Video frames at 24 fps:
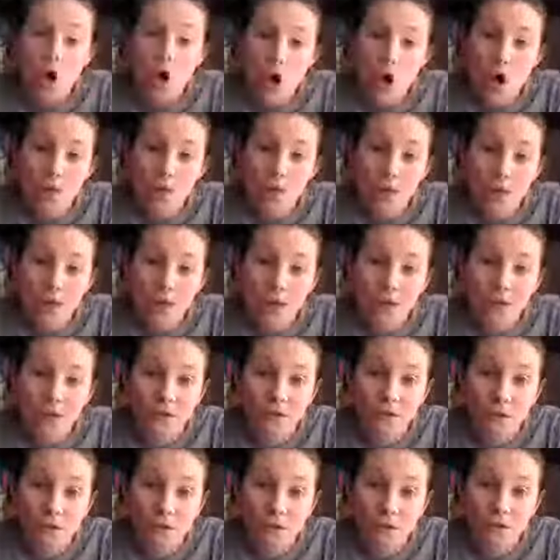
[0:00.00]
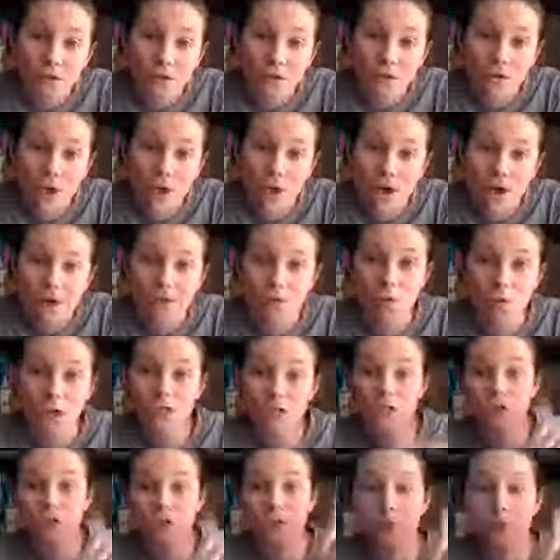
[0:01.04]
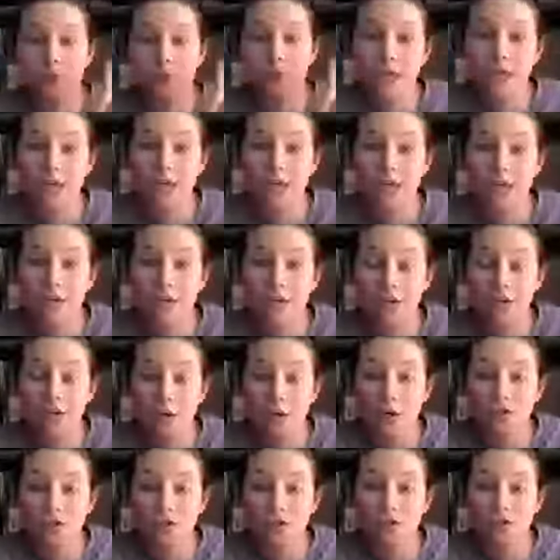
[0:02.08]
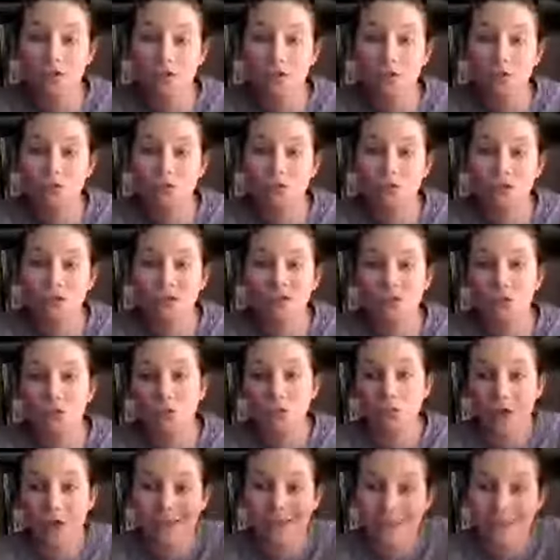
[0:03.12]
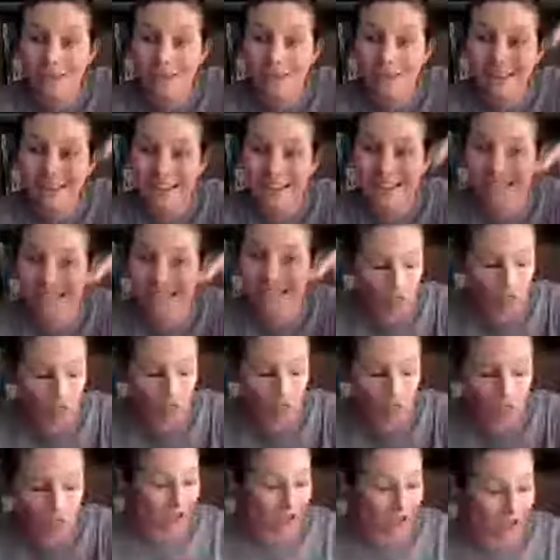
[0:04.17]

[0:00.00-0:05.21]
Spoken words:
Okay, so if you guys watch the replay and have any questions, feel free to write them in this video.